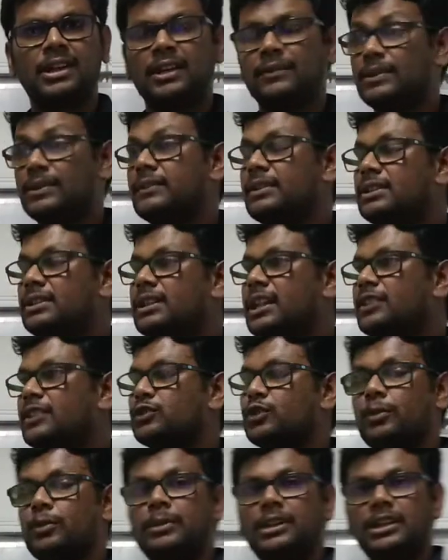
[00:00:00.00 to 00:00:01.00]
We will take
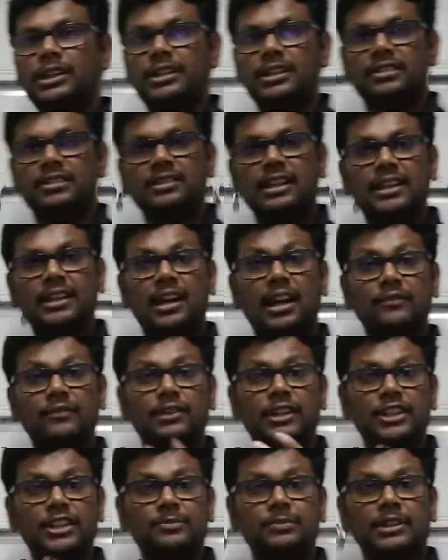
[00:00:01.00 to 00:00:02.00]
so many years, like
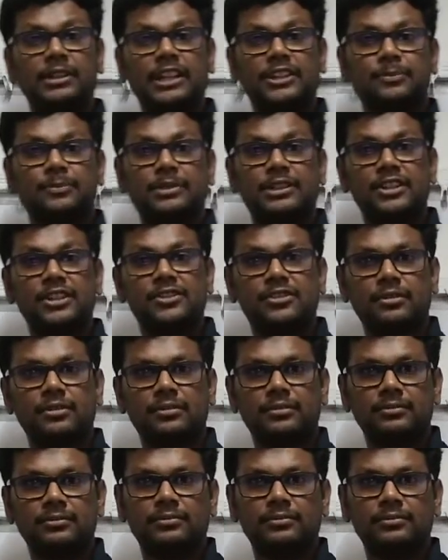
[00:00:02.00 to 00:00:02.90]
advertisement expenditure.